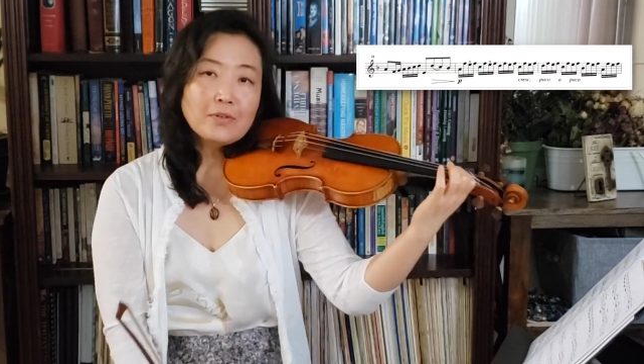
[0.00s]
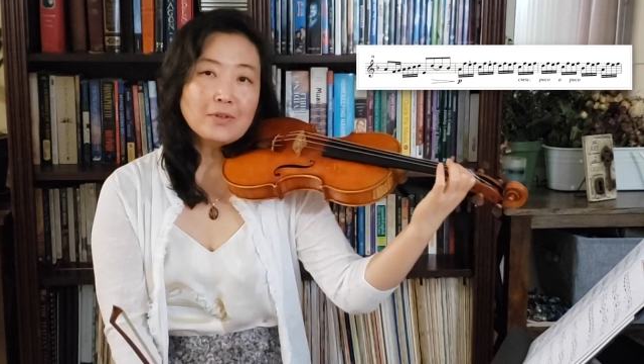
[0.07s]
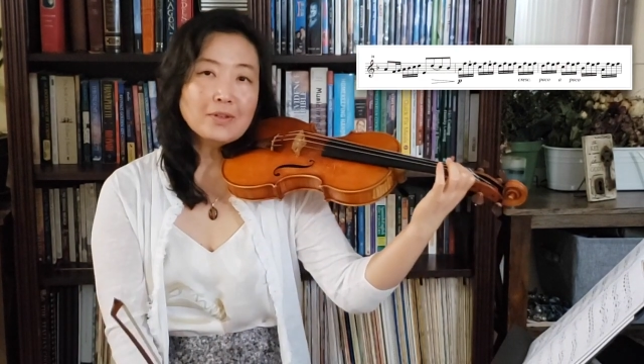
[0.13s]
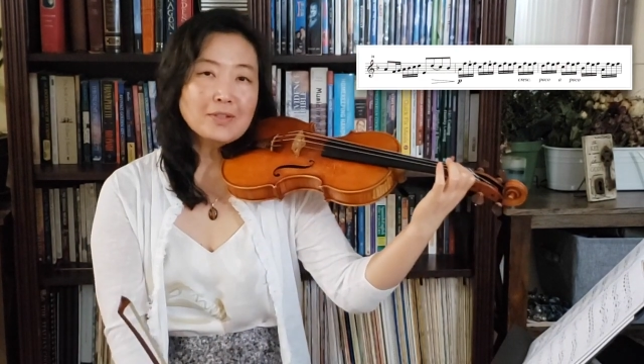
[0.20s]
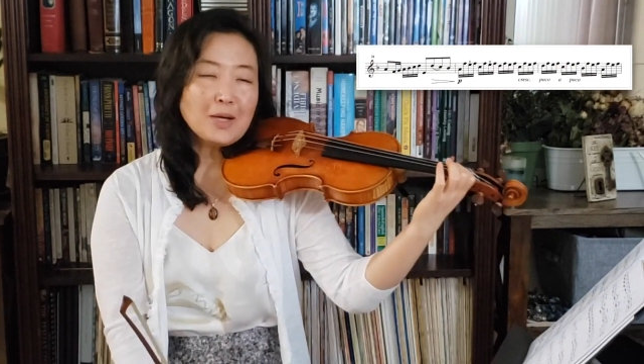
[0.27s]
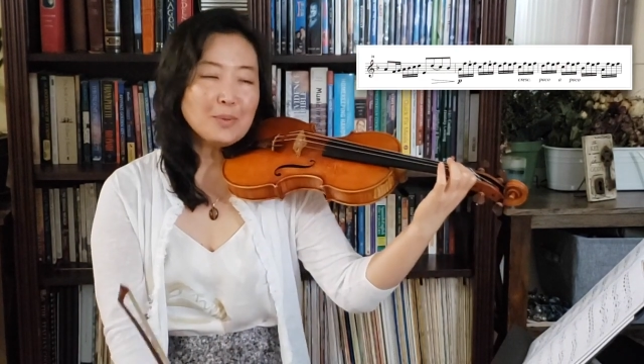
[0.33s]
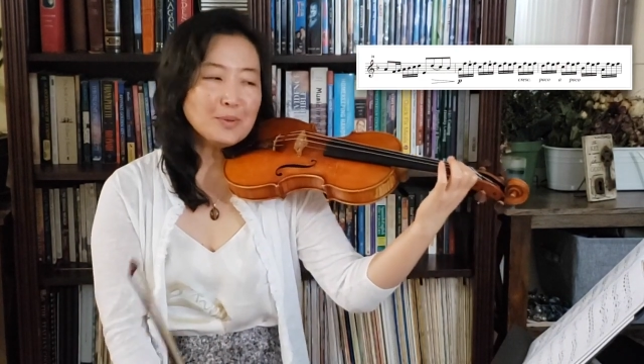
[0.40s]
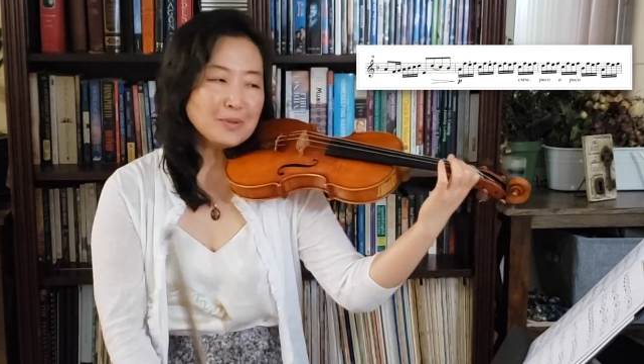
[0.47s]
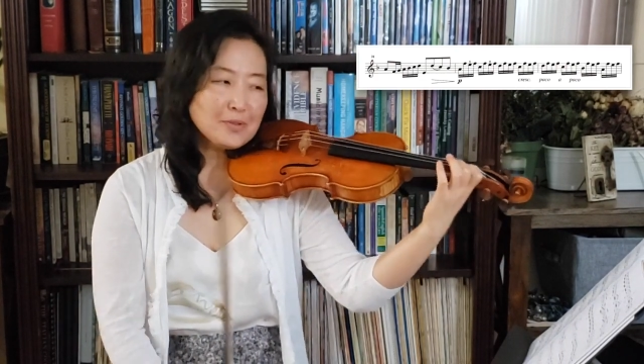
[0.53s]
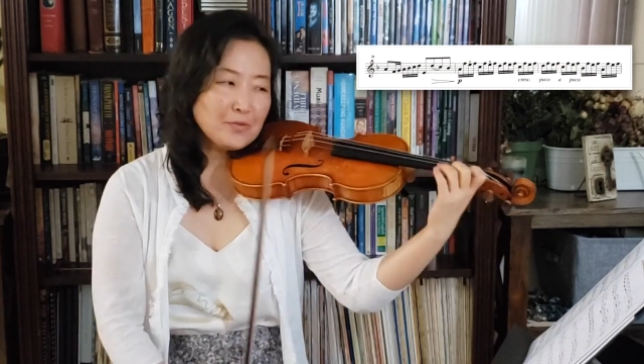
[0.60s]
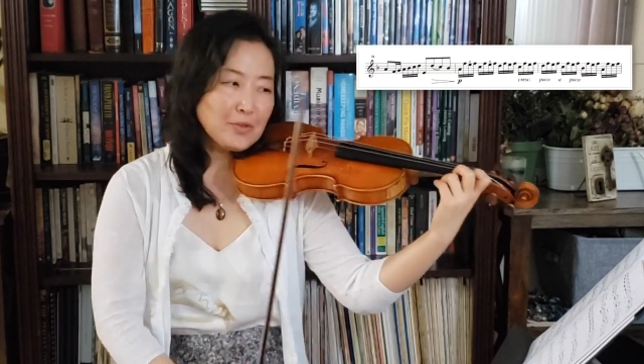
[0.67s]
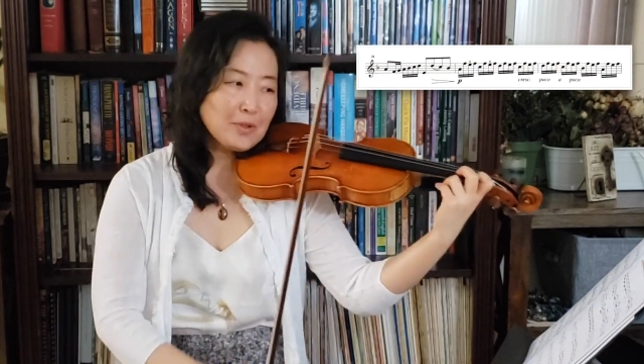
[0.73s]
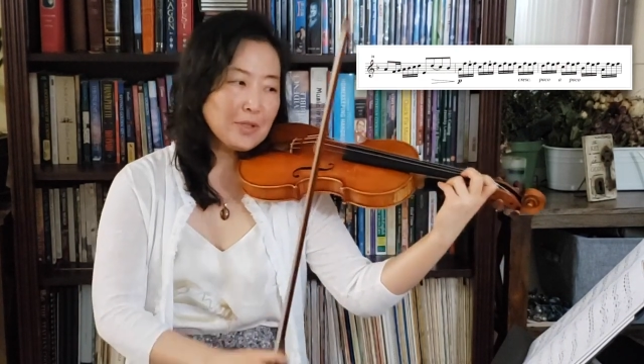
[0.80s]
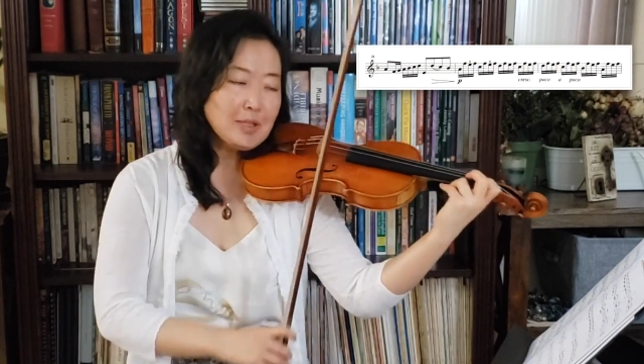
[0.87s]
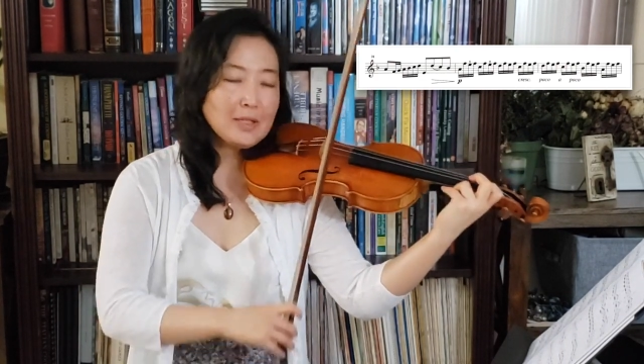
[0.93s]

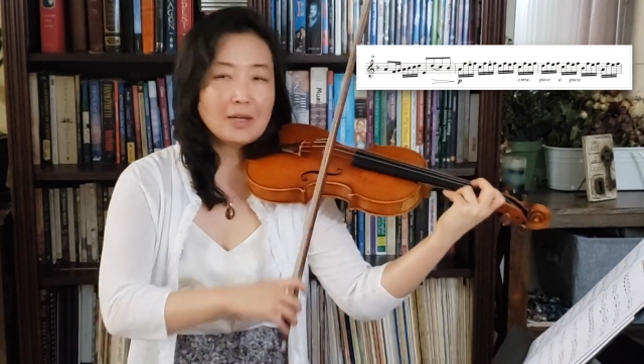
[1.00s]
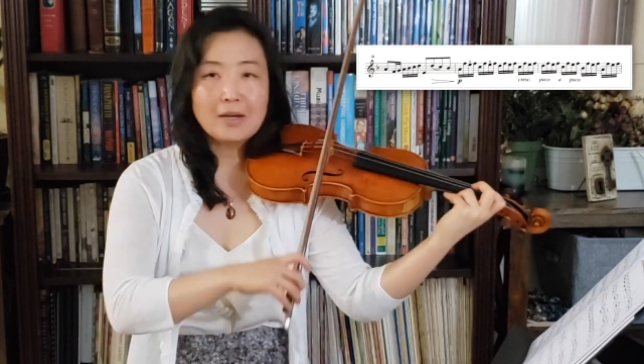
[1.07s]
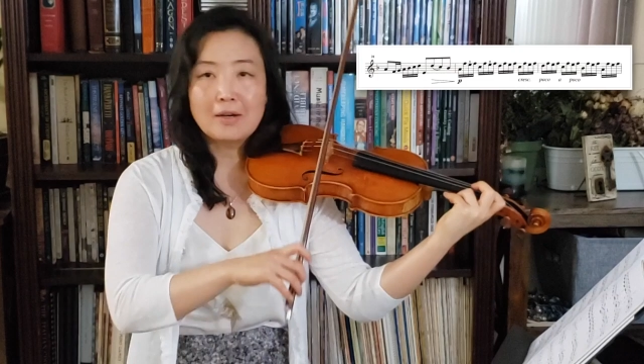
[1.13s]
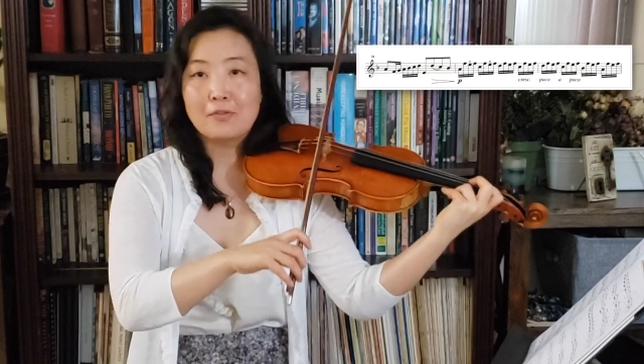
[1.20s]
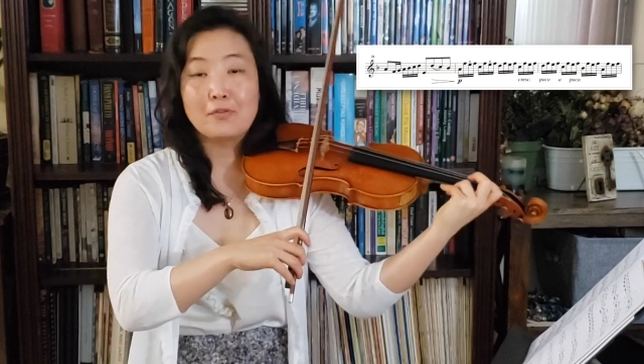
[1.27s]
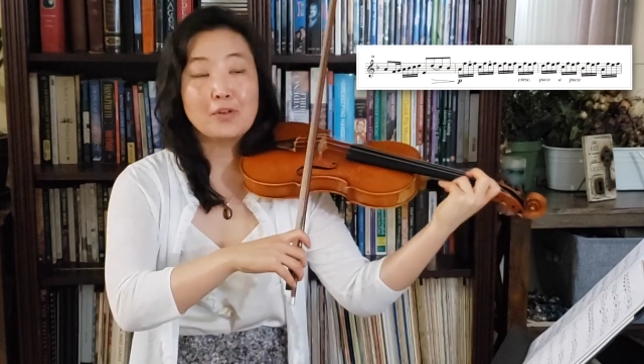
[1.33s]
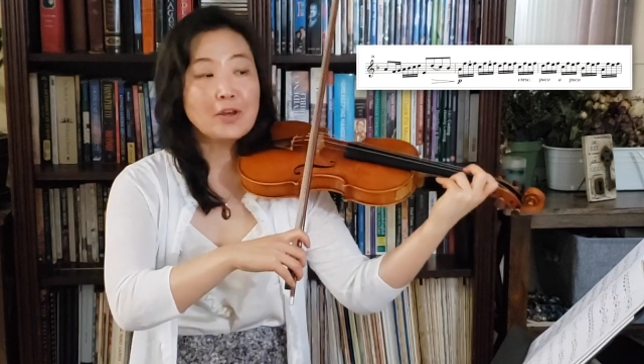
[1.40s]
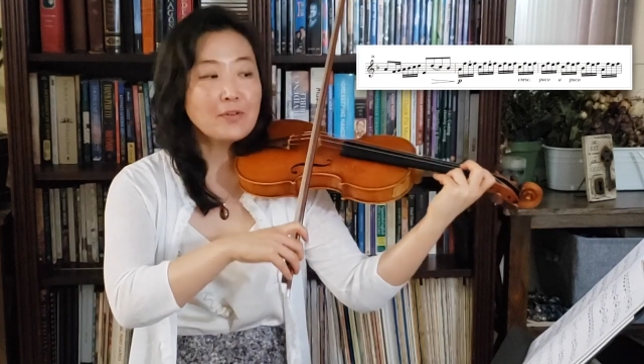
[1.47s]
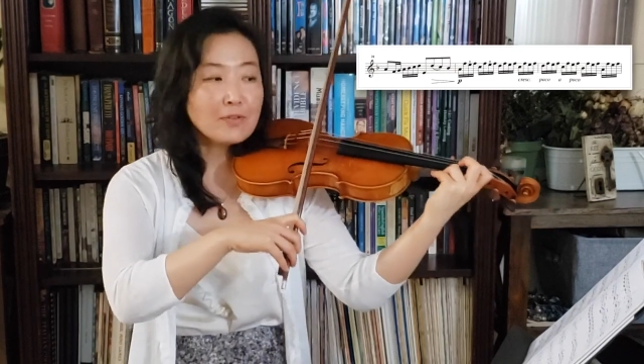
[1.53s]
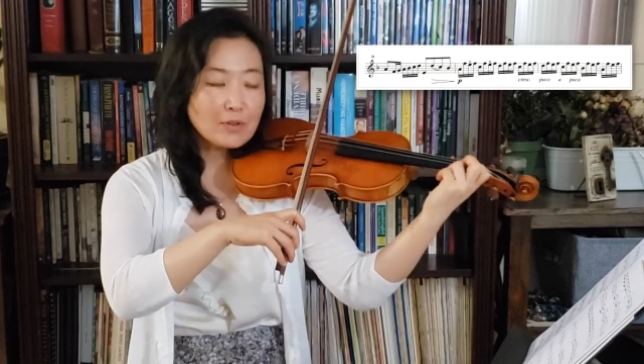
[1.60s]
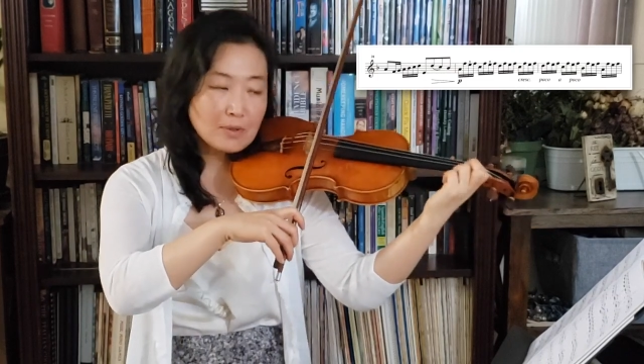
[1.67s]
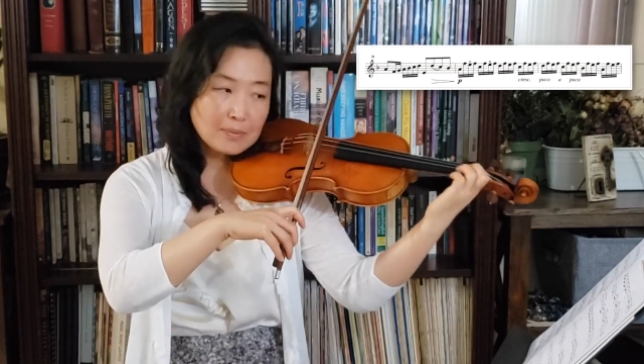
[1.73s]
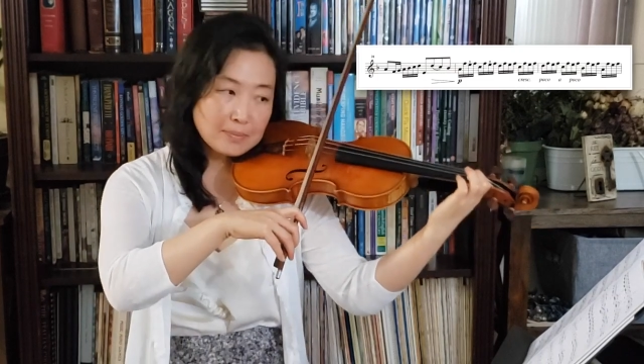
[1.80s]
the fifth.